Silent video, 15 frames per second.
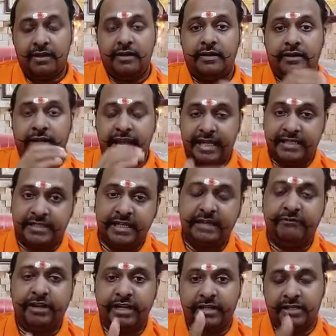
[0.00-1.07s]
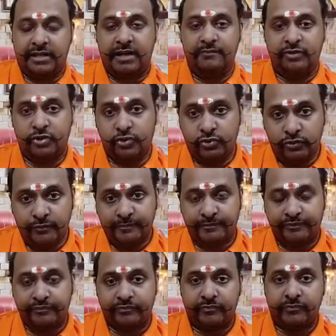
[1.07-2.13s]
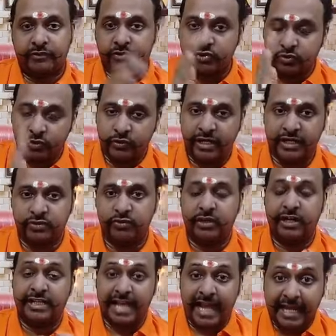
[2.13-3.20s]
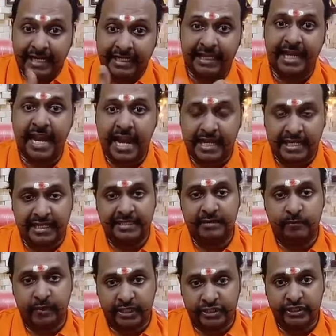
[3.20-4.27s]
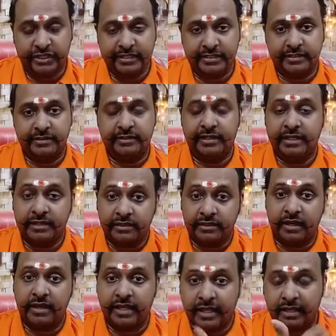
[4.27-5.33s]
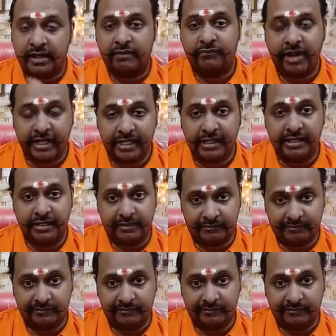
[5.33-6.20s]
Next thing, when it comes to students who are directly handling the patients in third year and final year,